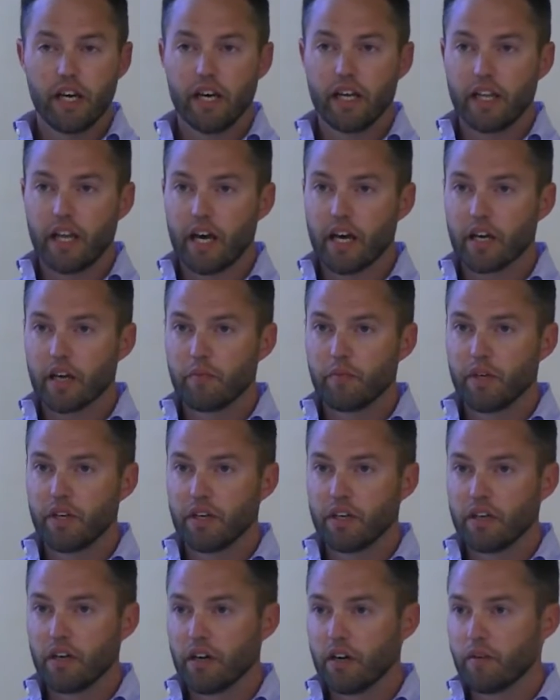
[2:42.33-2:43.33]
And that can
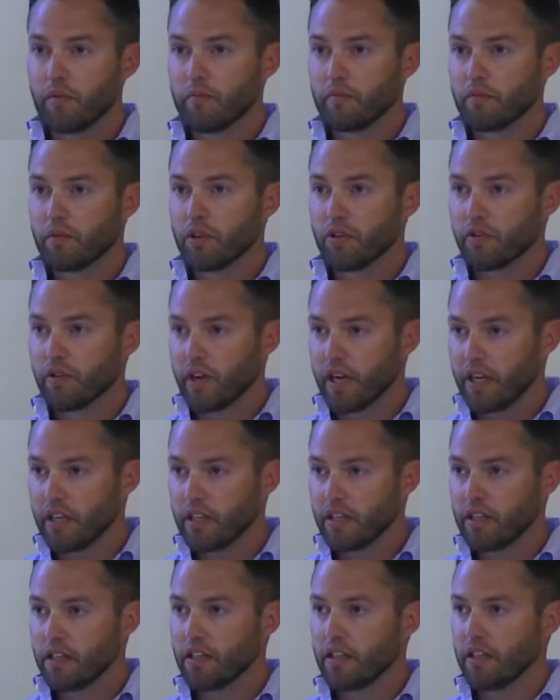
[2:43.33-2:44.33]
become
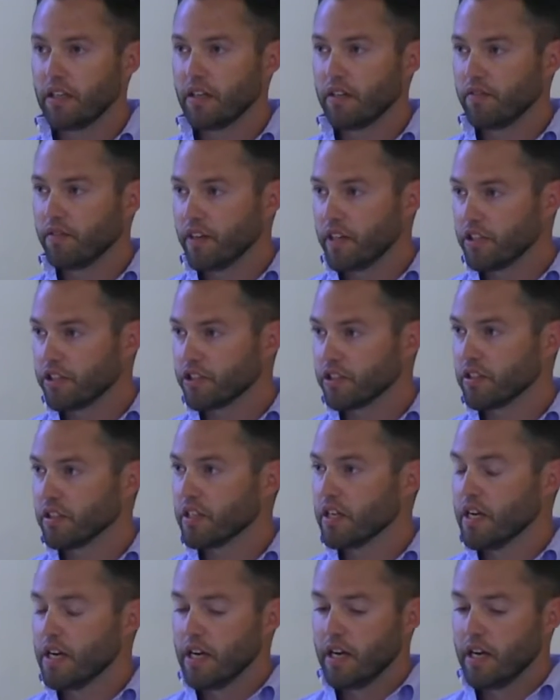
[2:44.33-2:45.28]
great innovation.